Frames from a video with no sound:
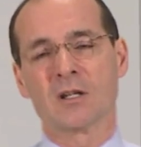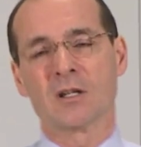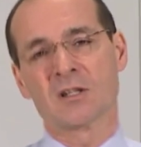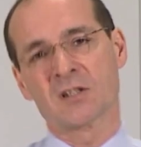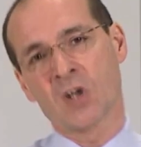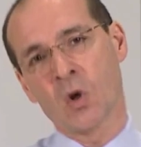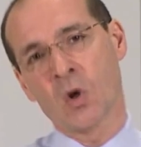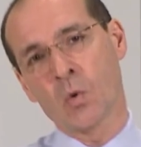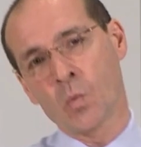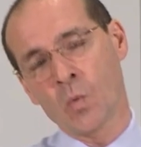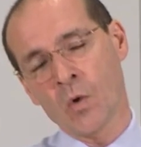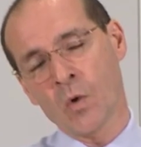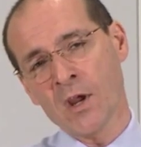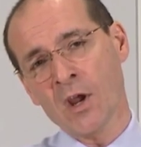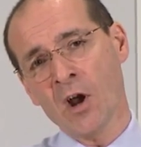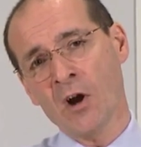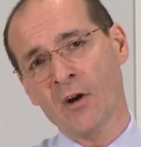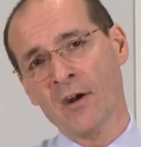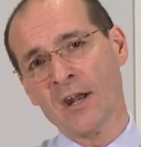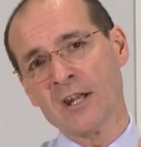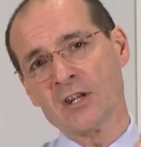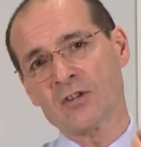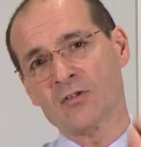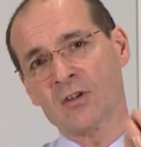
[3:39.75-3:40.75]
So we
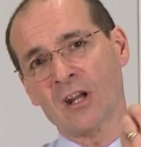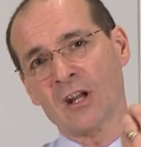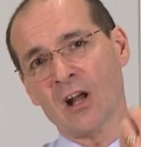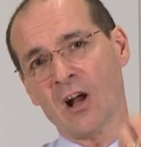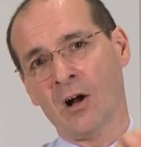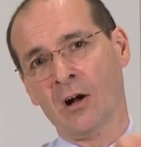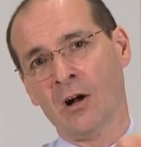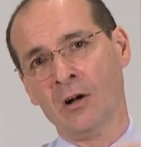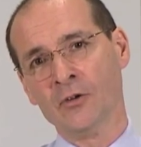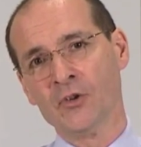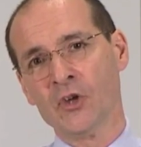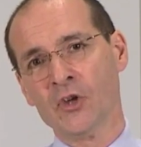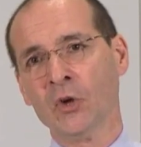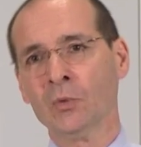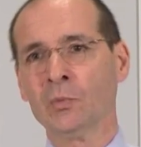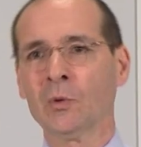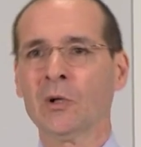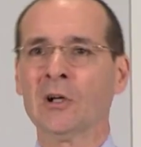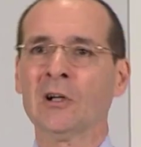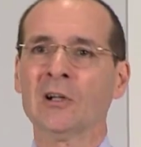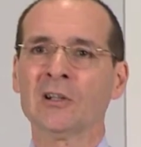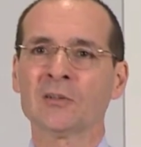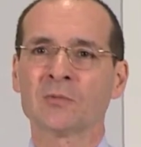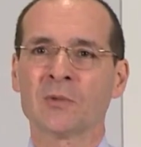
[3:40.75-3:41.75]
are entering a whole new
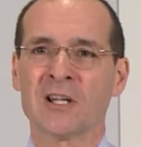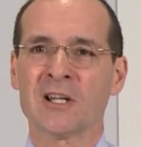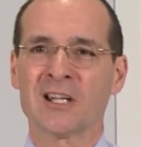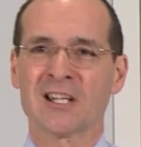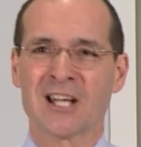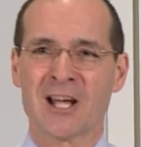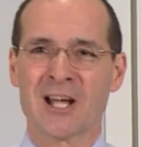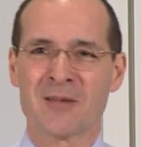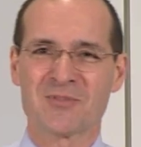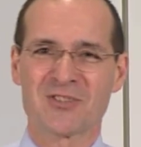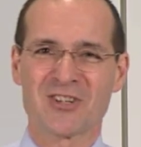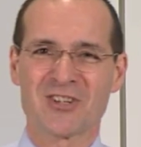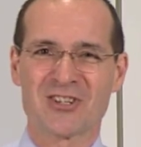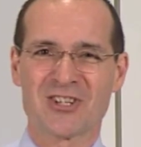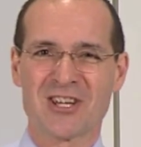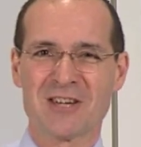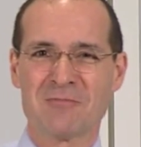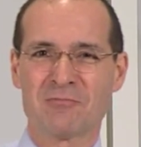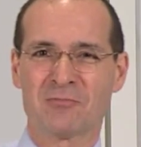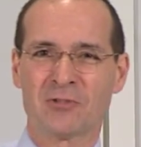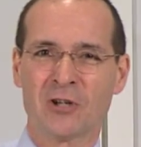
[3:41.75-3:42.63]
world when it comes to gene